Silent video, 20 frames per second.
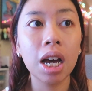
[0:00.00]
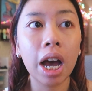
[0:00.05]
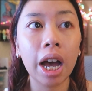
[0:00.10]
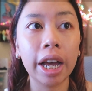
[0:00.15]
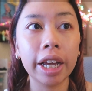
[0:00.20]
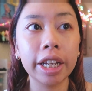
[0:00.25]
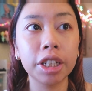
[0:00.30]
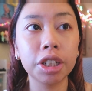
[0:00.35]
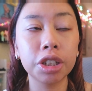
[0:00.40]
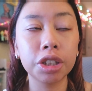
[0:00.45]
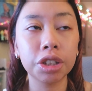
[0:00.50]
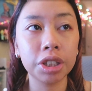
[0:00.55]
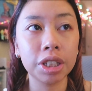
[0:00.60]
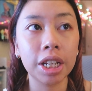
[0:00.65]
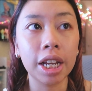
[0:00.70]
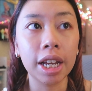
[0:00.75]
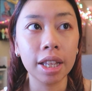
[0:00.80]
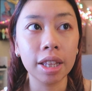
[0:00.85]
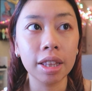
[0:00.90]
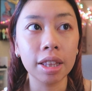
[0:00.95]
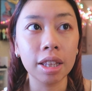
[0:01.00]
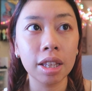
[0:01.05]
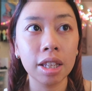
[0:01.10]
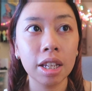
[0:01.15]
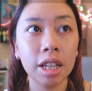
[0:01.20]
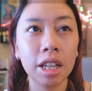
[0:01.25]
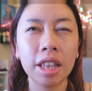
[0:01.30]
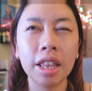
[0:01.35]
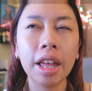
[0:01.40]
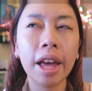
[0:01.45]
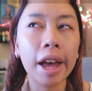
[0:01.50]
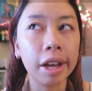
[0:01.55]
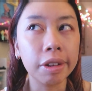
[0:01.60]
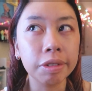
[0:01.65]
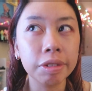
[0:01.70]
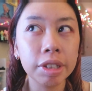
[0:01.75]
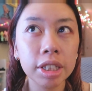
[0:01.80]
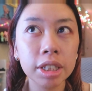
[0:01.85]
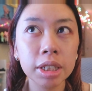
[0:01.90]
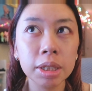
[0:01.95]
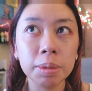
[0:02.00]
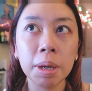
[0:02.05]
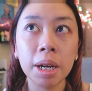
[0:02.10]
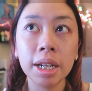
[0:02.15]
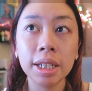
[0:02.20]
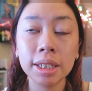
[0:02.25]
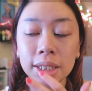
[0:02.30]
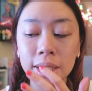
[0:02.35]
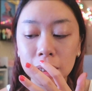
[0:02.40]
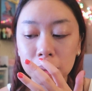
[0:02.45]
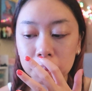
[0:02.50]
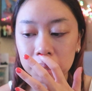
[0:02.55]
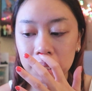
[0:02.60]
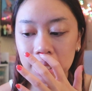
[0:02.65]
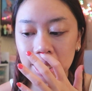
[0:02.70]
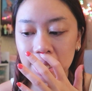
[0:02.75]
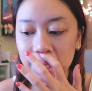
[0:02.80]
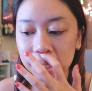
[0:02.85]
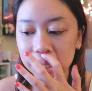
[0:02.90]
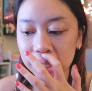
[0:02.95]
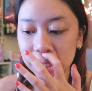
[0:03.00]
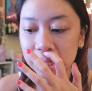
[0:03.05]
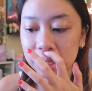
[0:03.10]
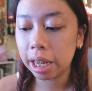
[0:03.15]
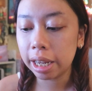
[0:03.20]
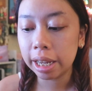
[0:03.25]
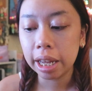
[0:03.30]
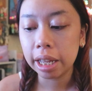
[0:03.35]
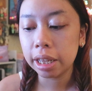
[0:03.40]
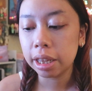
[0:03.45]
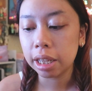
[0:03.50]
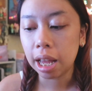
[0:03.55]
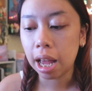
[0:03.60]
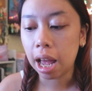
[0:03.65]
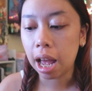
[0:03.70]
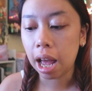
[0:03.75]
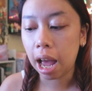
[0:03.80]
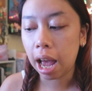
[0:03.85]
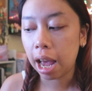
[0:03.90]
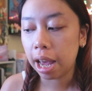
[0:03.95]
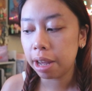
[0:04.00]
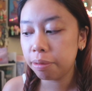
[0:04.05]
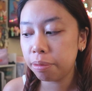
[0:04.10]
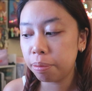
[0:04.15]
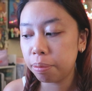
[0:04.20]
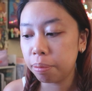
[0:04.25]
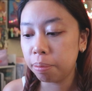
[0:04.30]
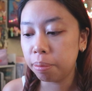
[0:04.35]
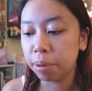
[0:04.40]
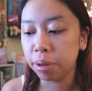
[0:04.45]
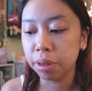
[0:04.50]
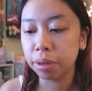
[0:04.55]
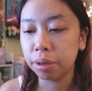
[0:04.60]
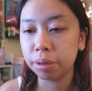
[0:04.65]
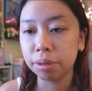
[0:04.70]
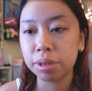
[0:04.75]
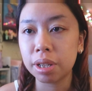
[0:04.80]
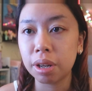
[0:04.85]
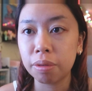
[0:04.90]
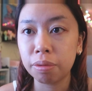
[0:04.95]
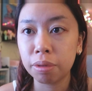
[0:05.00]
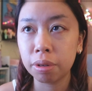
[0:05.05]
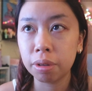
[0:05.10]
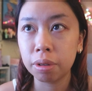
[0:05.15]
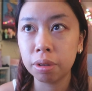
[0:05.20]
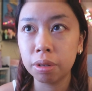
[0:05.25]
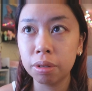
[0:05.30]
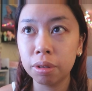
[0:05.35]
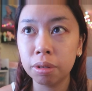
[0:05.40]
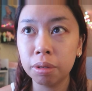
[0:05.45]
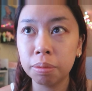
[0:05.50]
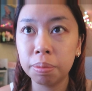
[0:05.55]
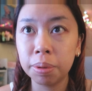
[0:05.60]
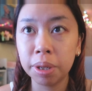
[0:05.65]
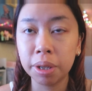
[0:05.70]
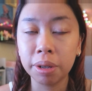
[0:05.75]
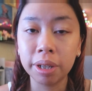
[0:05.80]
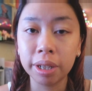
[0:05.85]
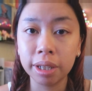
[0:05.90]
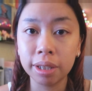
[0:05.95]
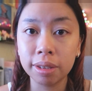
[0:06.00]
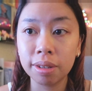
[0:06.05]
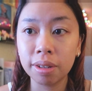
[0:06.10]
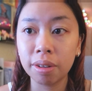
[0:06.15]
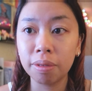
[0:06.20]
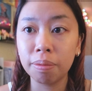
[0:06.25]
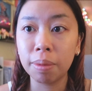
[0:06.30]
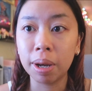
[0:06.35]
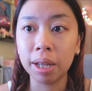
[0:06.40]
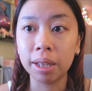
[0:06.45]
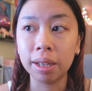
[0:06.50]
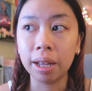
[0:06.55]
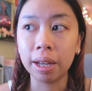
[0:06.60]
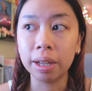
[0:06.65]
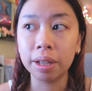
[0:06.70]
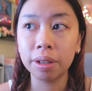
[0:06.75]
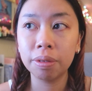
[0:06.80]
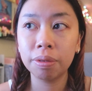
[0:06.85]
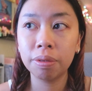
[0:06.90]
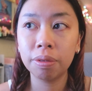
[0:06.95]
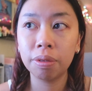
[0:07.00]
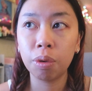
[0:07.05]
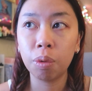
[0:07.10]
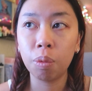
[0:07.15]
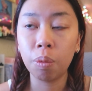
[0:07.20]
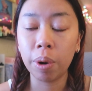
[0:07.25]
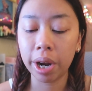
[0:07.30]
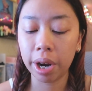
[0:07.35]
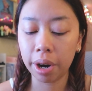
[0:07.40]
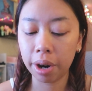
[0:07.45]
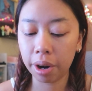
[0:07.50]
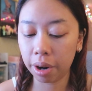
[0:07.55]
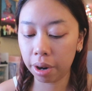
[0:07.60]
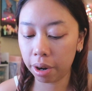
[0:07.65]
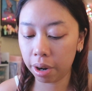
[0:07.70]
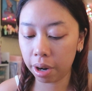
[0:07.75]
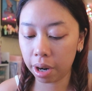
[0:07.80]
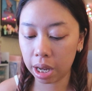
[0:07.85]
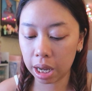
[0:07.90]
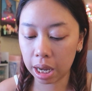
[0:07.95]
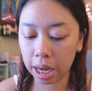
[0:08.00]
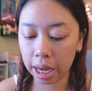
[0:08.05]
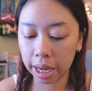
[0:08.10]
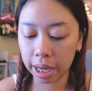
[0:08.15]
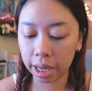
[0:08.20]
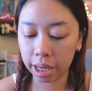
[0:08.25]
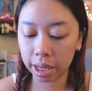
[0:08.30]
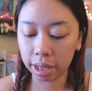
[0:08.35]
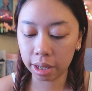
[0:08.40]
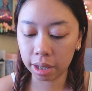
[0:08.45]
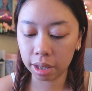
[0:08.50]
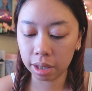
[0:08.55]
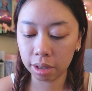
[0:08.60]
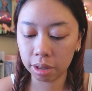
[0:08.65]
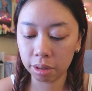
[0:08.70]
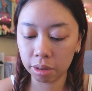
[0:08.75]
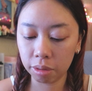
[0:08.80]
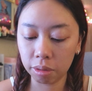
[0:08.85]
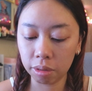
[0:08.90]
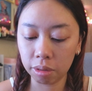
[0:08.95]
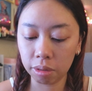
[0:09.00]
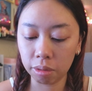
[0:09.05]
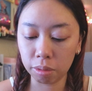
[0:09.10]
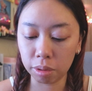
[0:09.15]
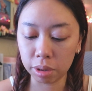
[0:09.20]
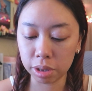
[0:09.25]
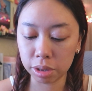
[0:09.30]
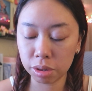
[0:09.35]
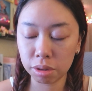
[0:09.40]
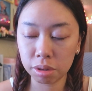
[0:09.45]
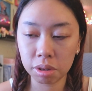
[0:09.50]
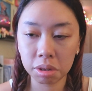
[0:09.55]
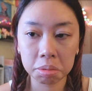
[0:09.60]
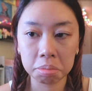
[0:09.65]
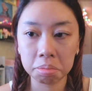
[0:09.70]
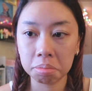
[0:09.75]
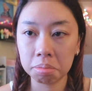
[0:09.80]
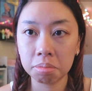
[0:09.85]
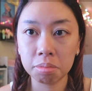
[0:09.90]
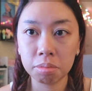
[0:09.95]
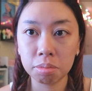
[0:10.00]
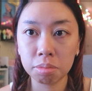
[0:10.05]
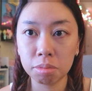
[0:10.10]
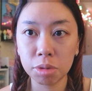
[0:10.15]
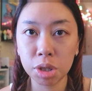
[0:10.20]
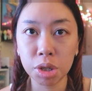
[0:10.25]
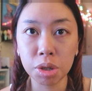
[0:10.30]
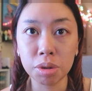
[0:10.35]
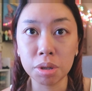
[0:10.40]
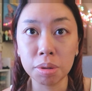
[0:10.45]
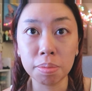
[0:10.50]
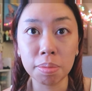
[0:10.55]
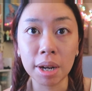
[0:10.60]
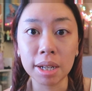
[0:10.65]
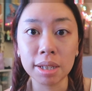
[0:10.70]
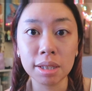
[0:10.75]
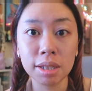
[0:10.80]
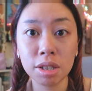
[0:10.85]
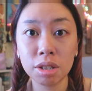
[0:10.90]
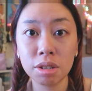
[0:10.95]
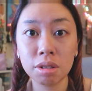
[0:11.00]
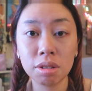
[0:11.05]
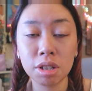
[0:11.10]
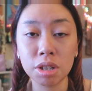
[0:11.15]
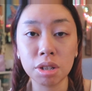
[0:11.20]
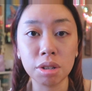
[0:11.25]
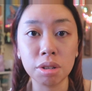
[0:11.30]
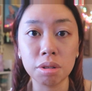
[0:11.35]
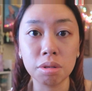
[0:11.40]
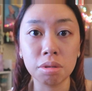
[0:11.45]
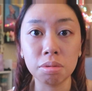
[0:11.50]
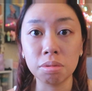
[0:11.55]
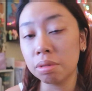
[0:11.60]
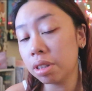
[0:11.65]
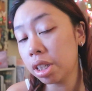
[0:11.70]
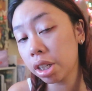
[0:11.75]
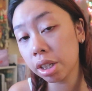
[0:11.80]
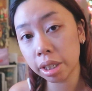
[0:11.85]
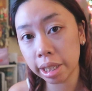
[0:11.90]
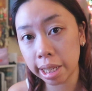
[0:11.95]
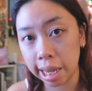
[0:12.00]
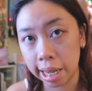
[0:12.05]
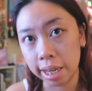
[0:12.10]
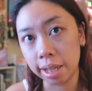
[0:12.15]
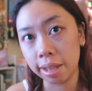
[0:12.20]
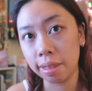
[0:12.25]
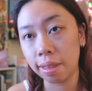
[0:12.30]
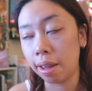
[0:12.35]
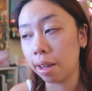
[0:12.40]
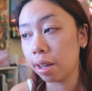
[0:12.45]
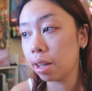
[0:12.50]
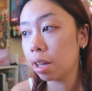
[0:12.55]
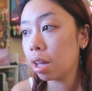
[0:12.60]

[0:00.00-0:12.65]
I understand the heaviness behind it because again, I've been through several periods of my life where I was too depressed to do literally anything.